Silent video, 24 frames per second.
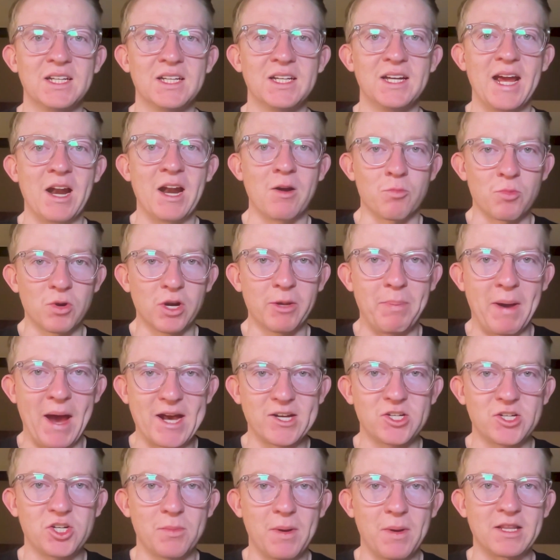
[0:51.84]
And I'm really
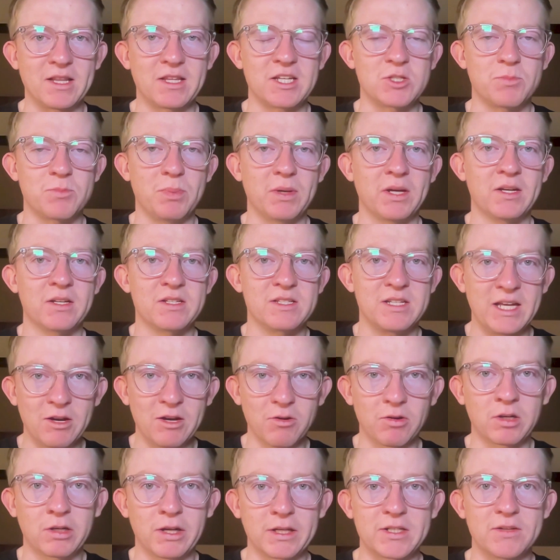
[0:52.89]
passionate about this because here
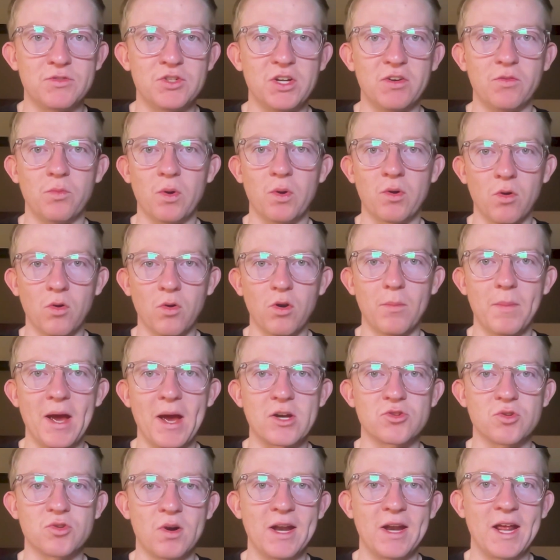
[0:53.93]
at Collective Shift, we're all about
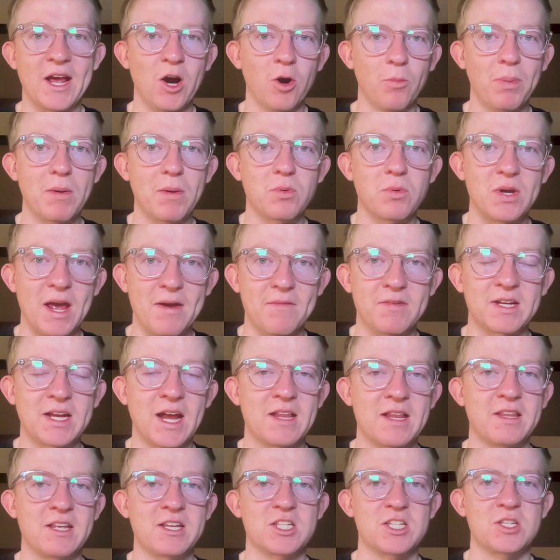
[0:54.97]
trying to help people
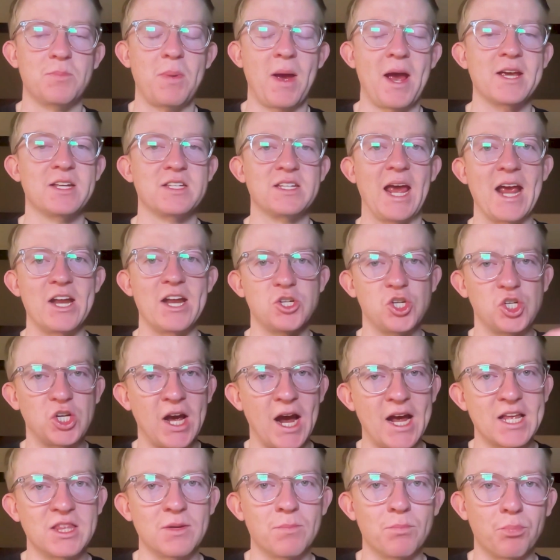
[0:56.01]
navigate this space,
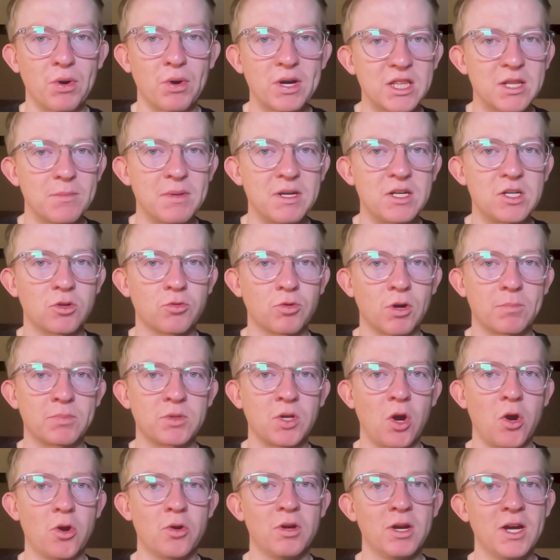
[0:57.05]
educate them, bring them into
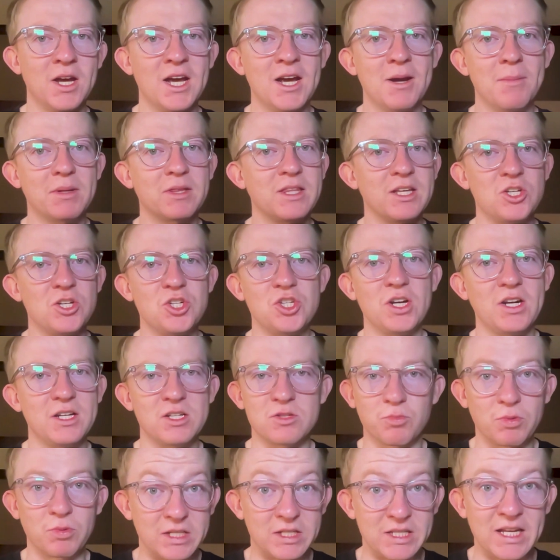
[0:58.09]
crypto. But this shit
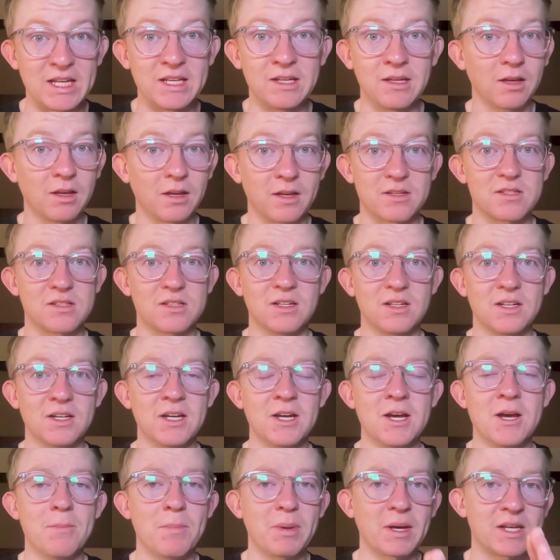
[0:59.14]
is ridiculous
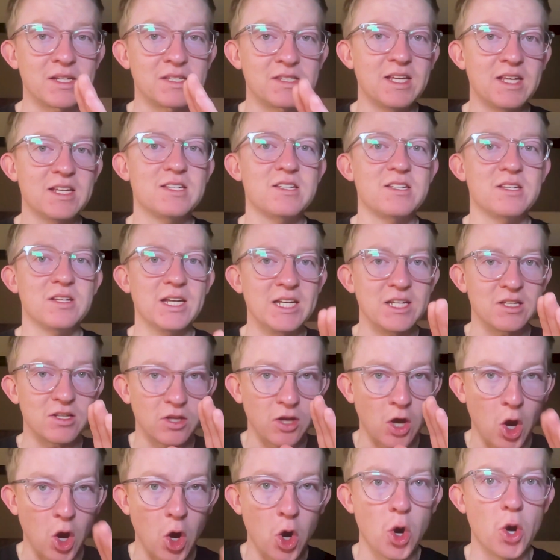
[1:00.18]
because this
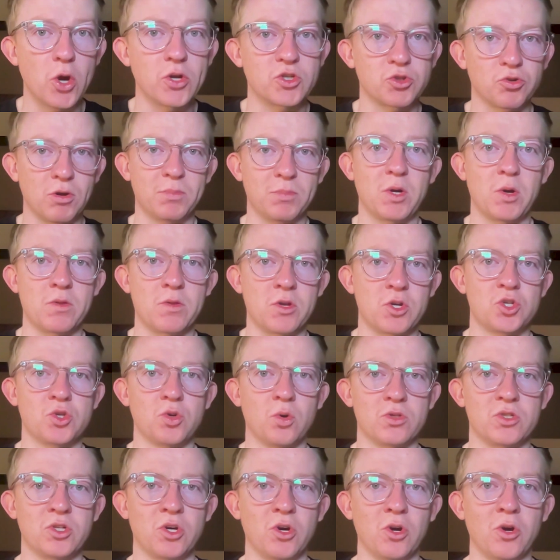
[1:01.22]
hurts crypto in the
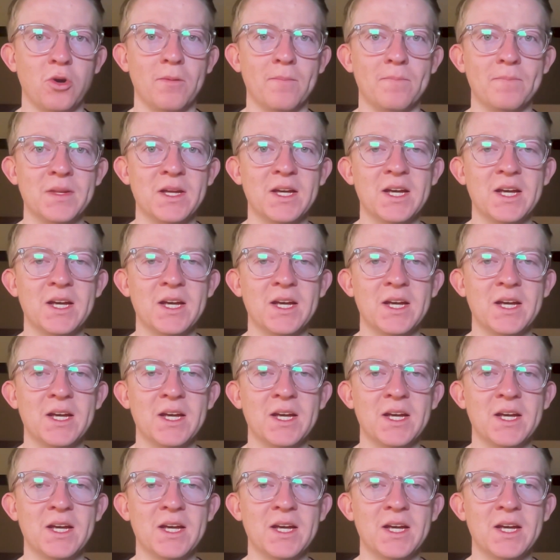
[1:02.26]
short term.